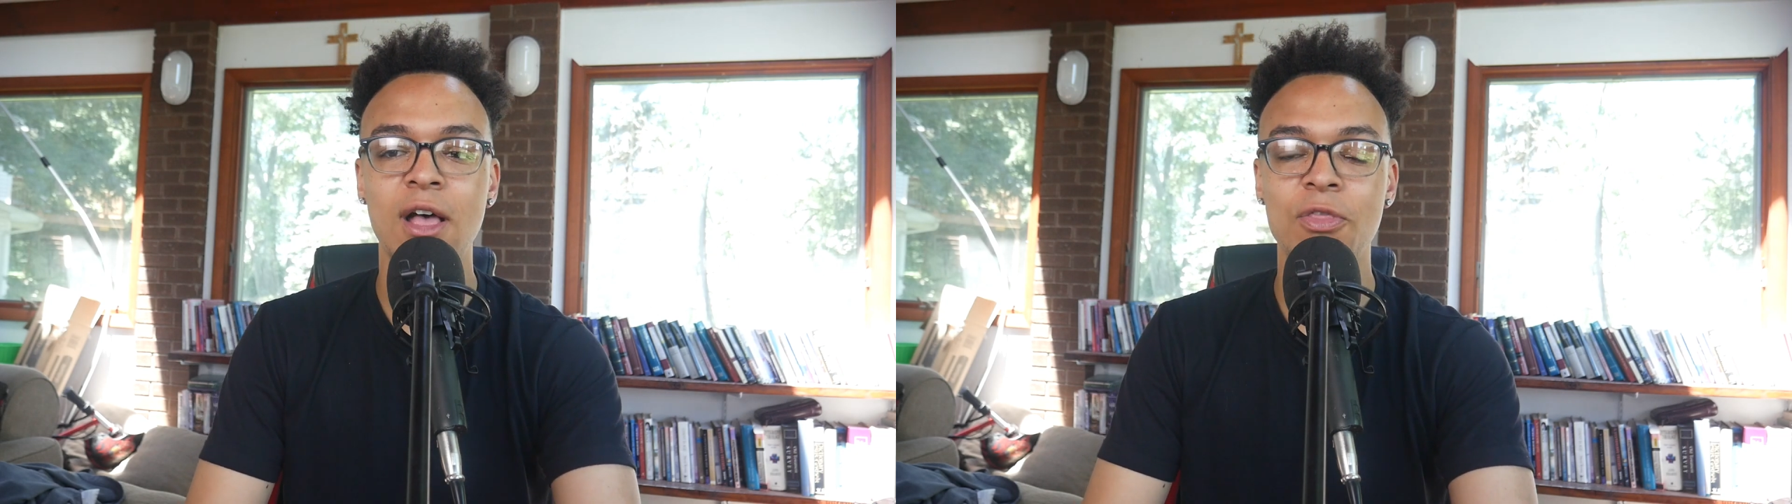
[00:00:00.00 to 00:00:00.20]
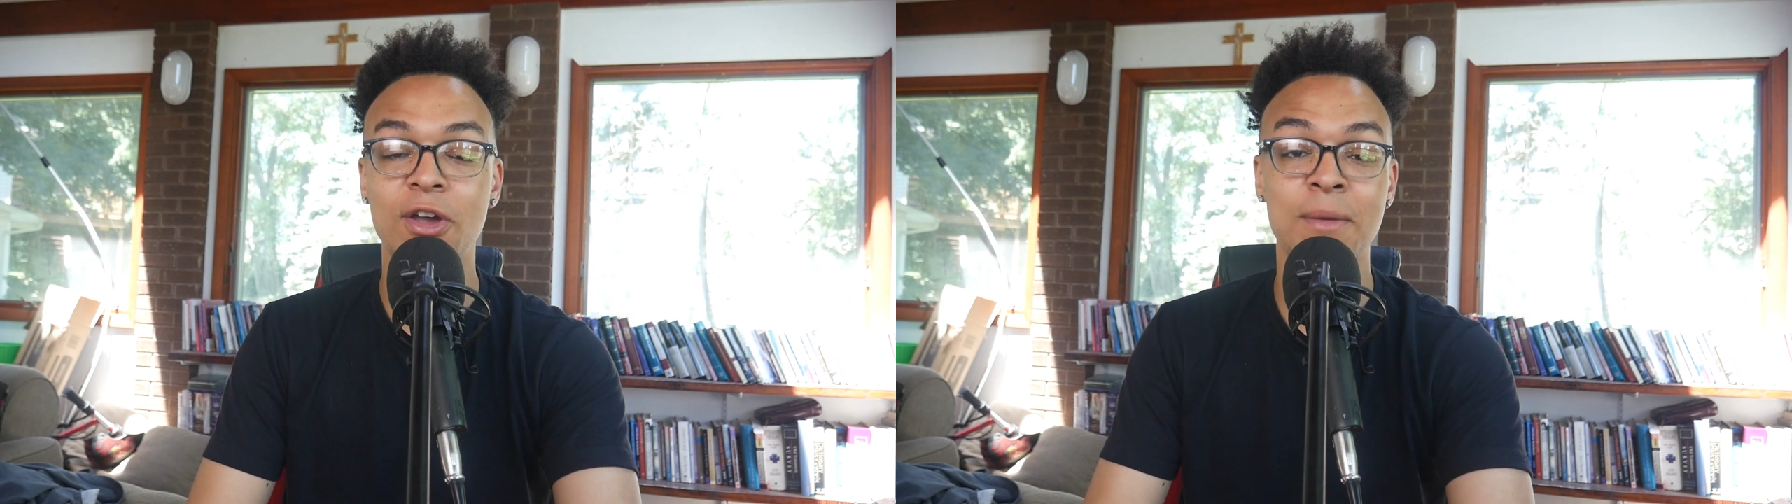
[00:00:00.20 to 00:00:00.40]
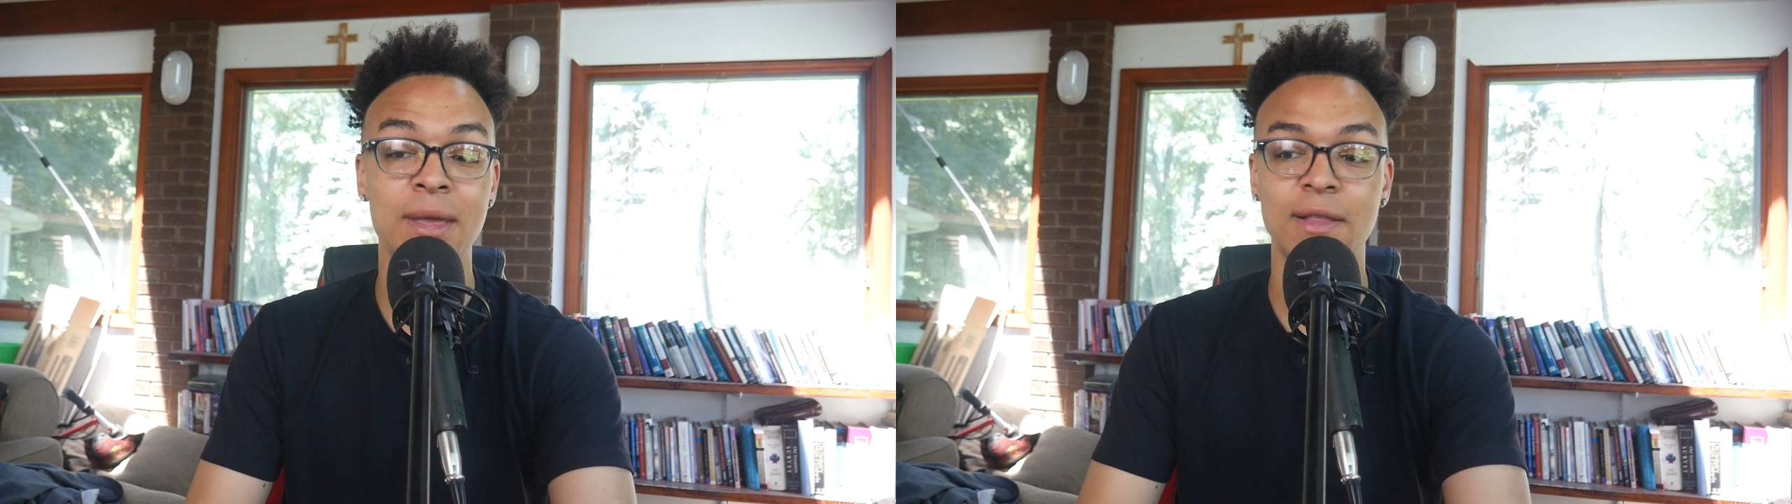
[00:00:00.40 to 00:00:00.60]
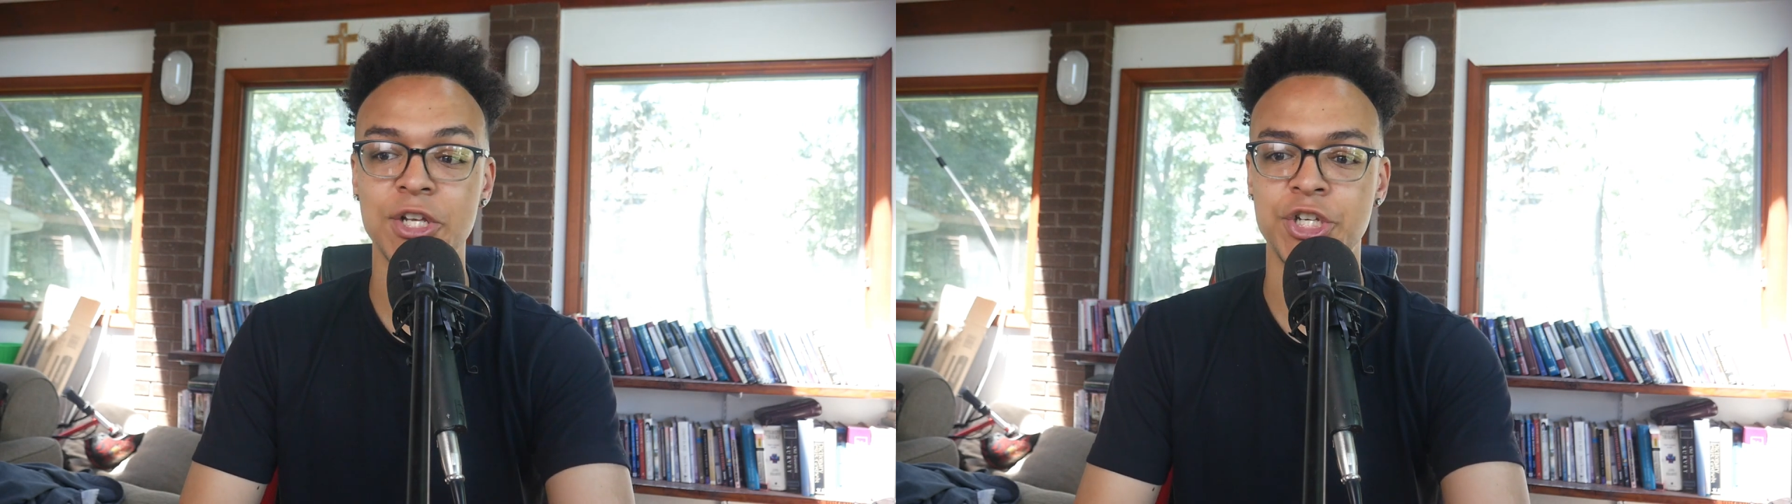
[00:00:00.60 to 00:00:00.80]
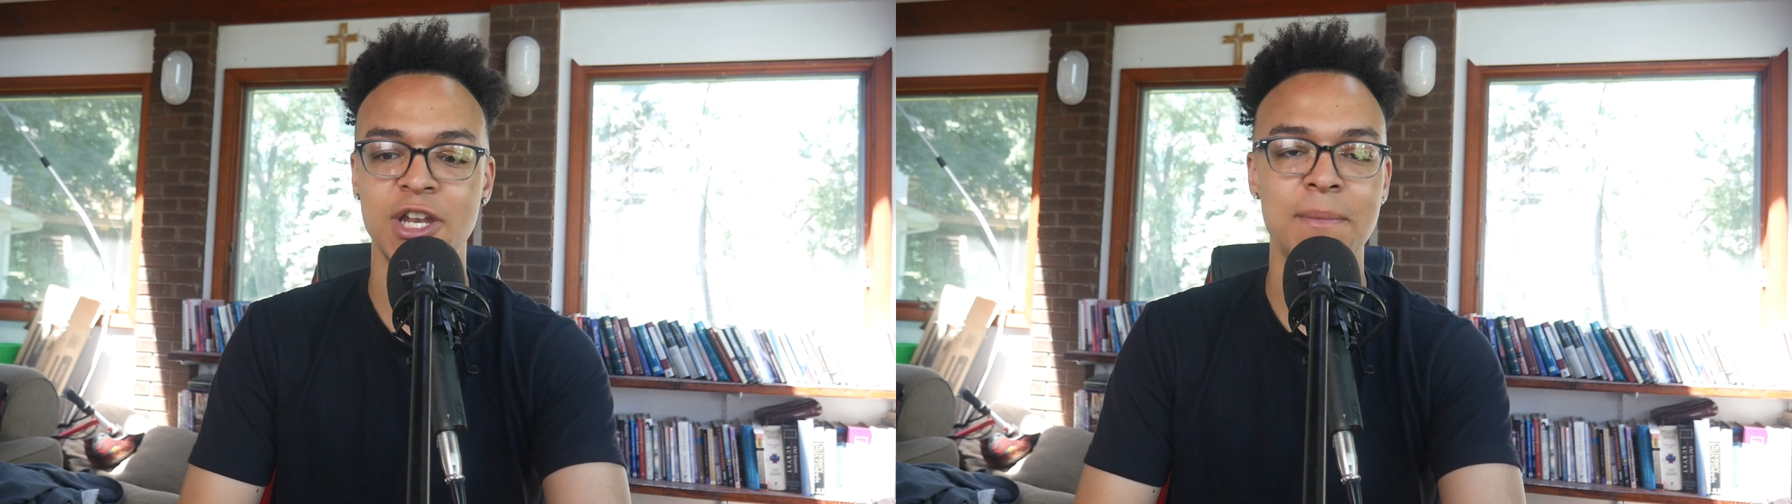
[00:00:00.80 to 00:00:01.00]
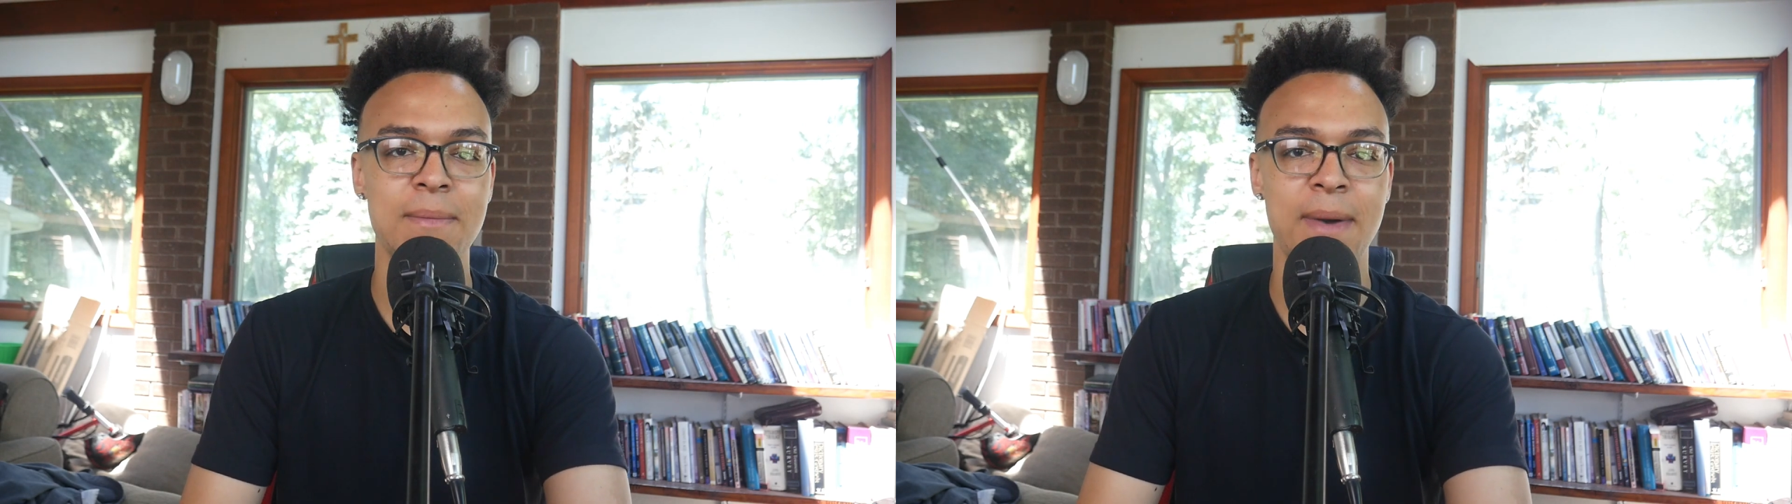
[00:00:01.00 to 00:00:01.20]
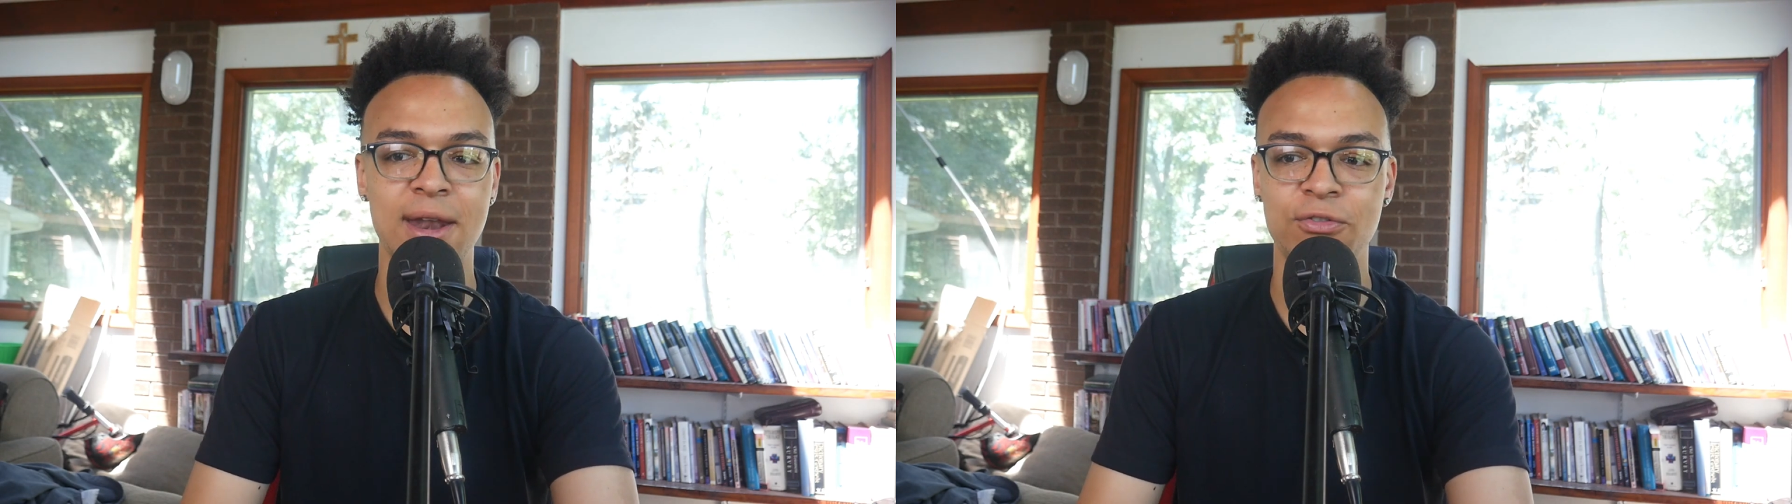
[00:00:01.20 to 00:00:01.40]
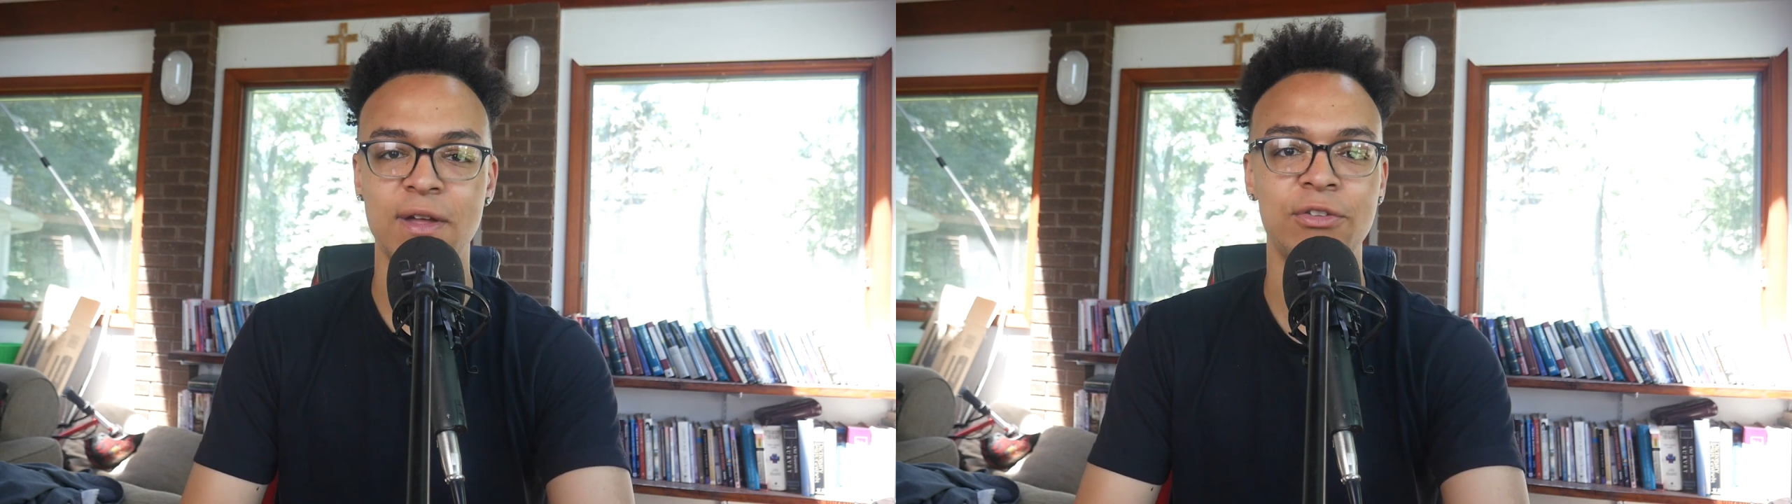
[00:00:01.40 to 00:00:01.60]
there can be legitimate
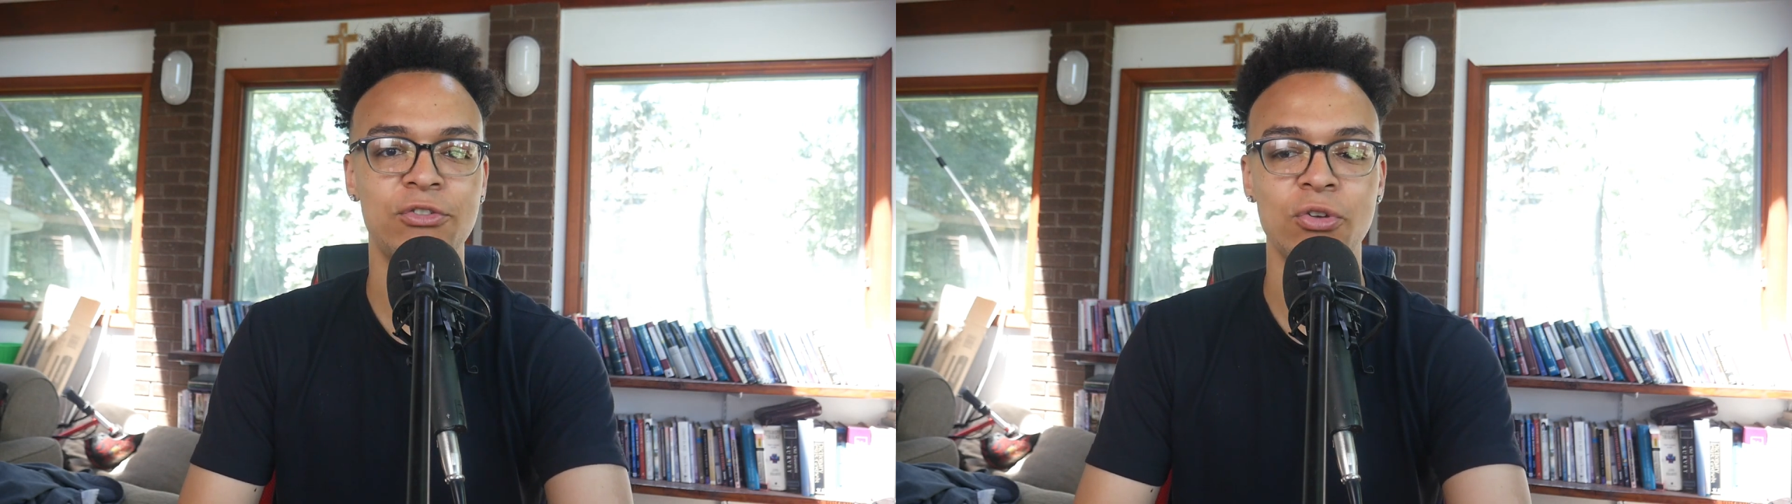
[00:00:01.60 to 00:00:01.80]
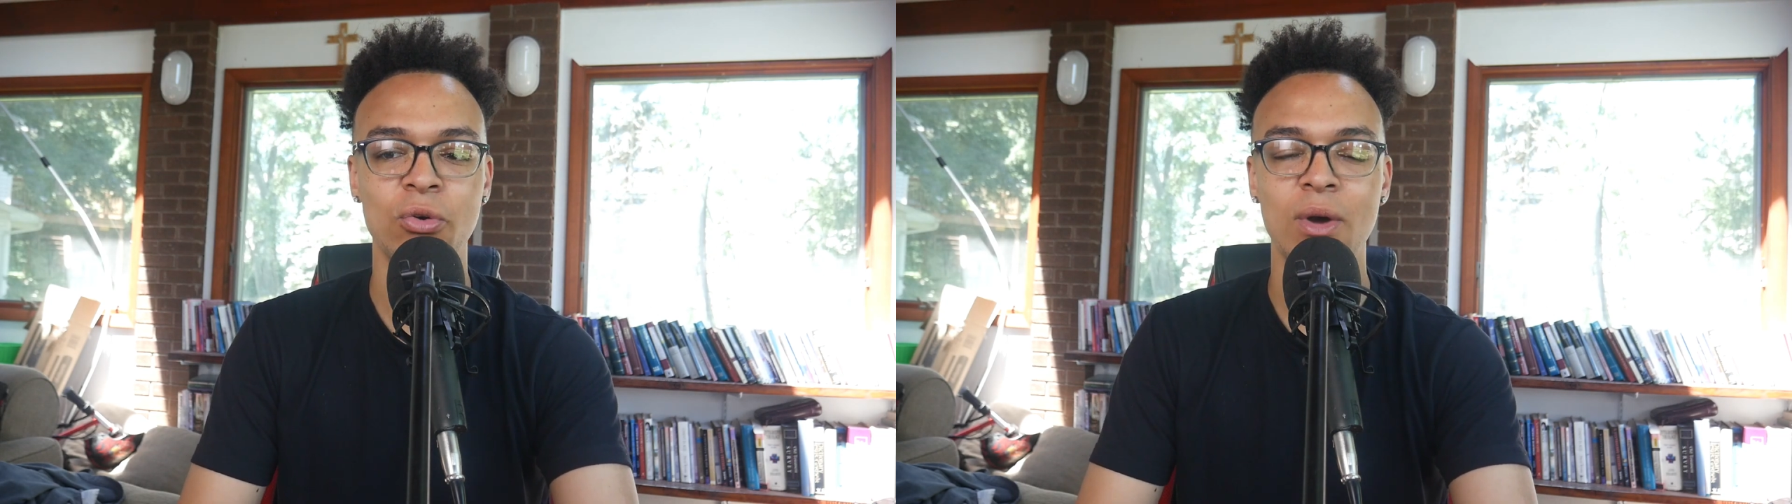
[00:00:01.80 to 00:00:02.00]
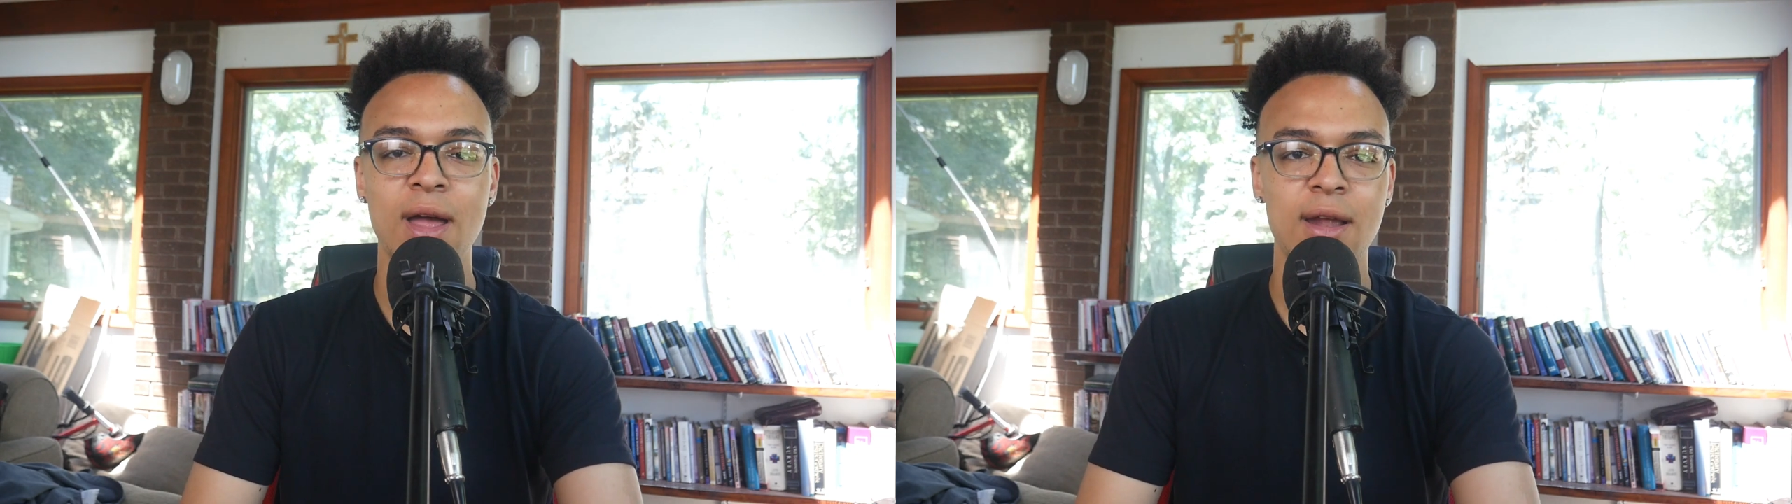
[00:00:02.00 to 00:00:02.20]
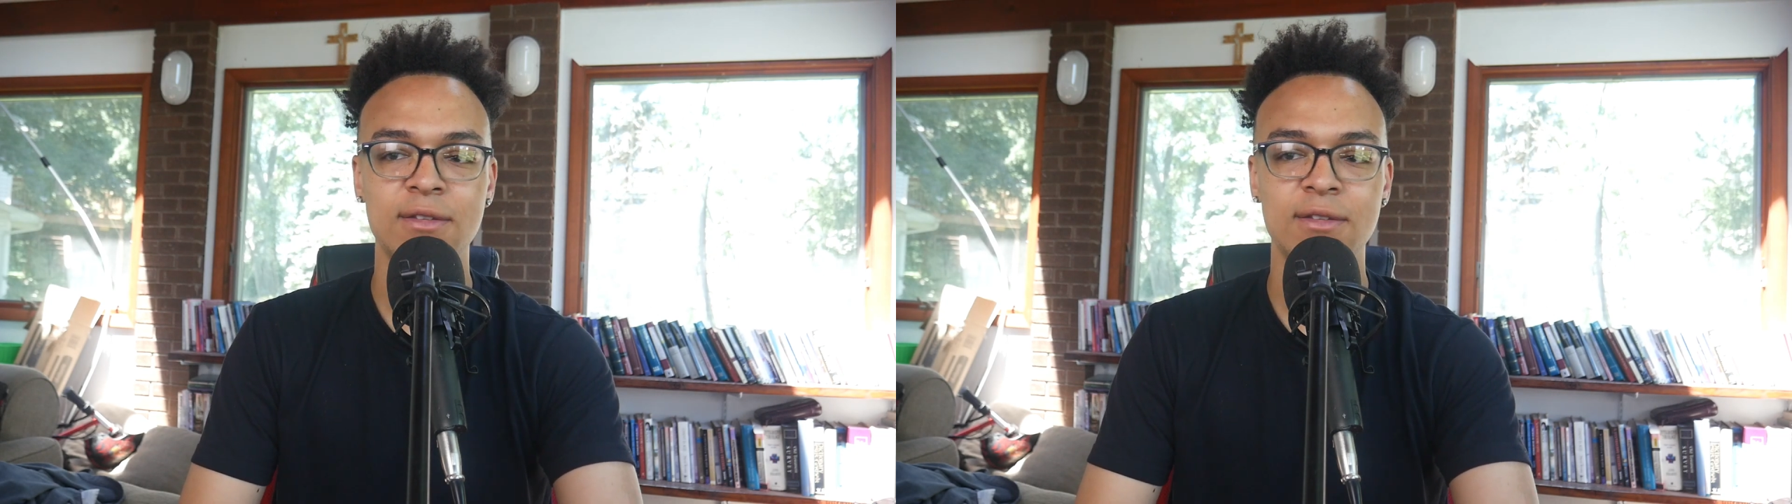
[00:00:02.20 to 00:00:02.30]
benefits to